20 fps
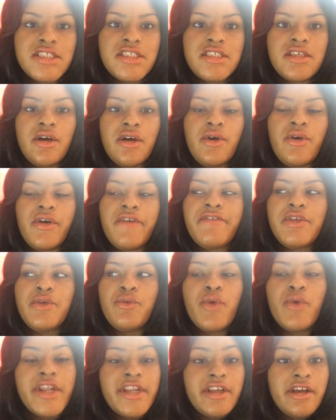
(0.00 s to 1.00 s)
So if you
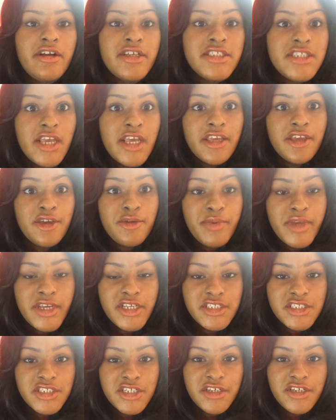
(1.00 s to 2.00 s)
want to go take your
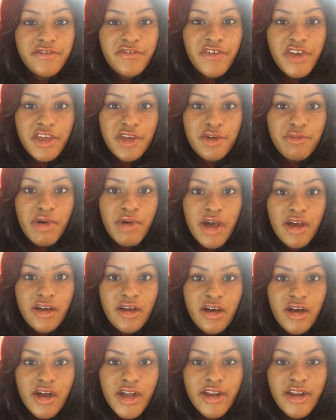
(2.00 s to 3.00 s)
picture for your PAW
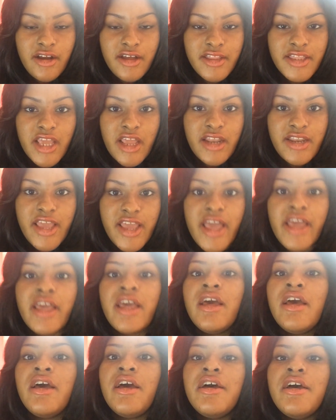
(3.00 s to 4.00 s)
card on that day,
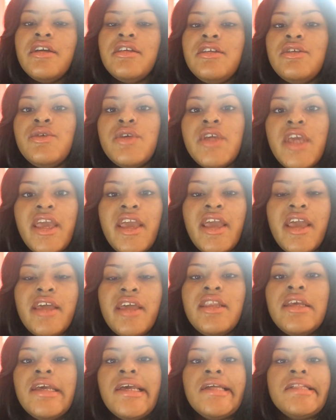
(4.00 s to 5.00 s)
you can.